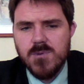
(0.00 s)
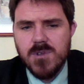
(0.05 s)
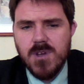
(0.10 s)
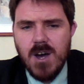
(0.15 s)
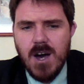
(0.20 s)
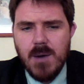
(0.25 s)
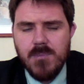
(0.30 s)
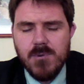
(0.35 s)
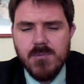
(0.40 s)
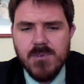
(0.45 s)
worked
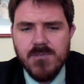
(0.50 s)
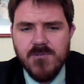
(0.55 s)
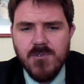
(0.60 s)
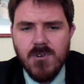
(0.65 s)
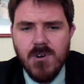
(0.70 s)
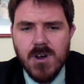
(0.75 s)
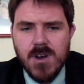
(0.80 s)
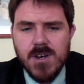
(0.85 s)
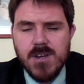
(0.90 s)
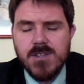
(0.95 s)
with copper
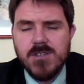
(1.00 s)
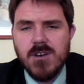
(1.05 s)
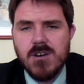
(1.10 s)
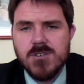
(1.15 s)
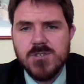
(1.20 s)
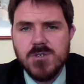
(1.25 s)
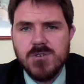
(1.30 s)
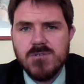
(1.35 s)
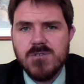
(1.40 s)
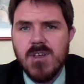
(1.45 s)
before on an
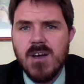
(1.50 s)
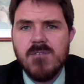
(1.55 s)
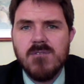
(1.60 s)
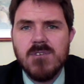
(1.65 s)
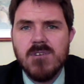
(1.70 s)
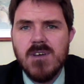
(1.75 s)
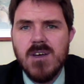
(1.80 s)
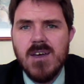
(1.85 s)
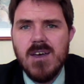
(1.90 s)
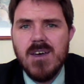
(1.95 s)
industrial
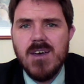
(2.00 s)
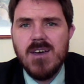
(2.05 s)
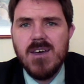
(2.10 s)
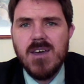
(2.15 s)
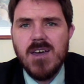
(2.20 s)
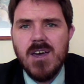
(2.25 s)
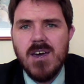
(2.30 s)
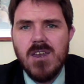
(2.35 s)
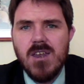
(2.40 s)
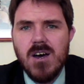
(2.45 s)
level,
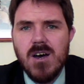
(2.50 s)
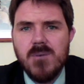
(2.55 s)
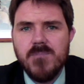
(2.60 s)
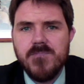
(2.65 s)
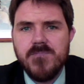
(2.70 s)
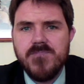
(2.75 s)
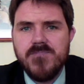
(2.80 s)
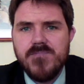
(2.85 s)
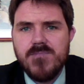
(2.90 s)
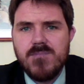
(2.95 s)

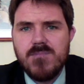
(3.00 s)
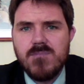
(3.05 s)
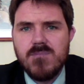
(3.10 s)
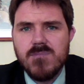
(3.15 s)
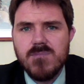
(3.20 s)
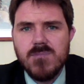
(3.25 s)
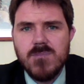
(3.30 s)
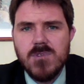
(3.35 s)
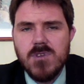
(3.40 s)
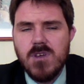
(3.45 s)
and
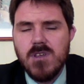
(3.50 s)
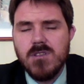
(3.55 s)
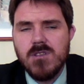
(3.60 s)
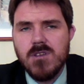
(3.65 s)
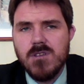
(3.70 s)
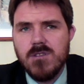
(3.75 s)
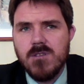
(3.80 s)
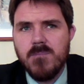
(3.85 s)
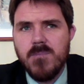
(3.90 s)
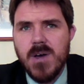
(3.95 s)

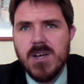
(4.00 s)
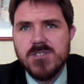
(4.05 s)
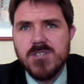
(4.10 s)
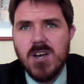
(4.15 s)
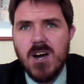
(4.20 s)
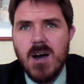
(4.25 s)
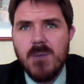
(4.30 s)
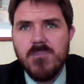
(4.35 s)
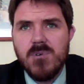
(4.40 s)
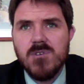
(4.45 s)
the
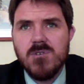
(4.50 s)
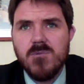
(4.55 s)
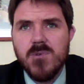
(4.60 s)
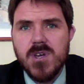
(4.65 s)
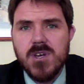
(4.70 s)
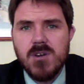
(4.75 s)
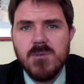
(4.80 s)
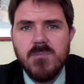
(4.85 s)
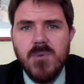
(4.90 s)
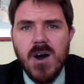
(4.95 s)
best copper that
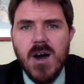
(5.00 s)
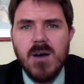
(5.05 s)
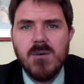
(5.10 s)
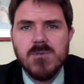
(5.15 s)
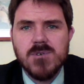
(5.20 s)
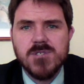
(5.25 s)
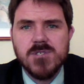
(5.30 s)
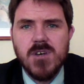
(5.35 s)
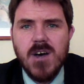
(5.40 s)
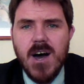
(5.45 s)
we could buy
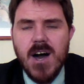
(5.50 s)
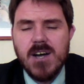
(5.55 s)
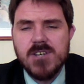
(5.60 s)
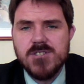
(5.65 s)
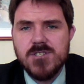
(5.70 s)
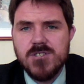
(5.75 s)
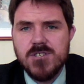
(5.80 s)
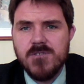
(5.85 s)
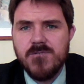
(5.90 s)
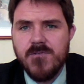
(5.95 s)
was
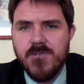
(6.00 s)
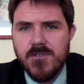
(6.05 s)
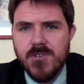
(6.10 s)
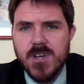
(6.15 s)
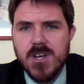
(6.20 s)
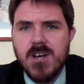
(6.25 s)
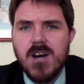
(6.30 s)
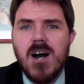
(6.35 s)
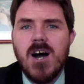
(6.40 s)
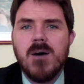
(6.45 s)

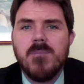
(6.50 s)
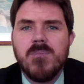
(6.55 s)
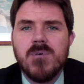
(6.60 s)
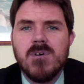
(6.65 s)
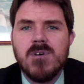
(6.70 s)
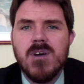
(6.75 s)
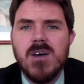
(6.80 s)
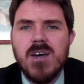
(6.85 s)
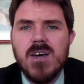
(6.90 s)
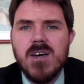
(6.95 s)
oxygen-free
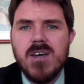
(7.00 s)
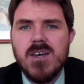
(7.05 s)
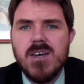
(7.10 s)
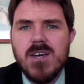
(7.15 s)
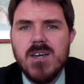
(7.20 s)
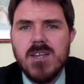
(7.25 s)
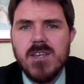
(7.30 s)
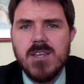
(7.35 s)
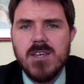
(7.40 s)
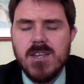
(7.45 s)
copper,
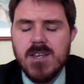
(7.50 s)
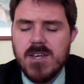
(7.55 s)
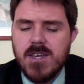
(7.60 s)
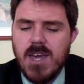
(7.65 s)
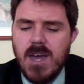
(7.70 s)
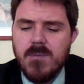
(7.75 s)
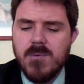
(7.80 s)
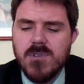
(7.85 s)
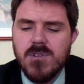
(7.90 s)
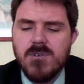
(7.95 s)
and it
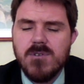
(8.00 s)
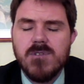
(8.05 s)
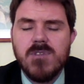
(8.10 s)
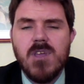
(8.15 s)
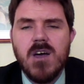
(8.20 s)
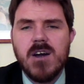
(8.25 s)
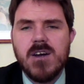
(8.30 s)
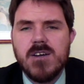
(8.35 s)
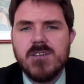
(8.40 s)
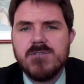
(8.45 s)
came in little
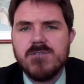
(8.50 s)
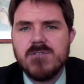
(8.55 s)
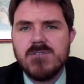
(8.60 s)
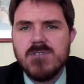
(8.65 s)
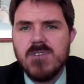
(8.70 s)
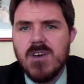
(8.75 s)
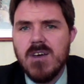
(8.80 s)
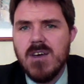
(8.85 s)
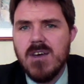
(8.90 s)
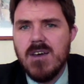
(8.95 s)

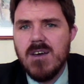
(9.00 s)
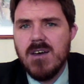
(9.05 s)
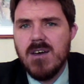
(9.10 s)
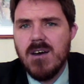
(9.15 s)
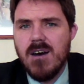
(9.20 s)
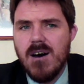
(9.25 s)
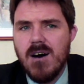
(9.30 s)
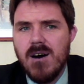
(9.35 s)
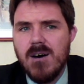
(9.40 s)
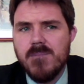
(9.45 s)
nuggets.
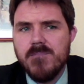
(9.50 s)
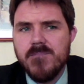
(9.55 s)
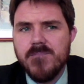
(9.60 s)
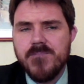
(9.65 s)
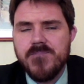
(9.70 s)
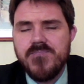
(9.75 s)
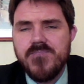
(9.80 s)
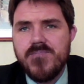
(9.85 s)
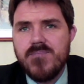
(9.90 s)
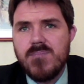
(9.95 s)

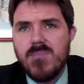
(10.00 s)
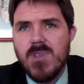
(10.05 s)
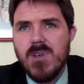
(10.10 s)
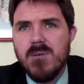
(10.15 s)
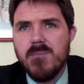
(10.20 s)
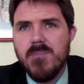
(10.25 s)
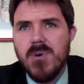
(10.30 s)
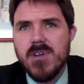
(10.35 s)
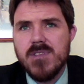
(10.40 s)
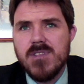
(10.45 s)

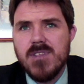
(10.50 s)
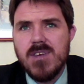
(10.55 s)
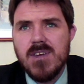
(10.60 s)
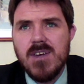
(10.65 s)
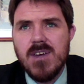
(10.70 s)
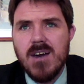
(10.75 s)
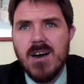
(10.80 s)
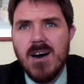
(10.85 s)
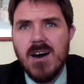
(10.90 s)
But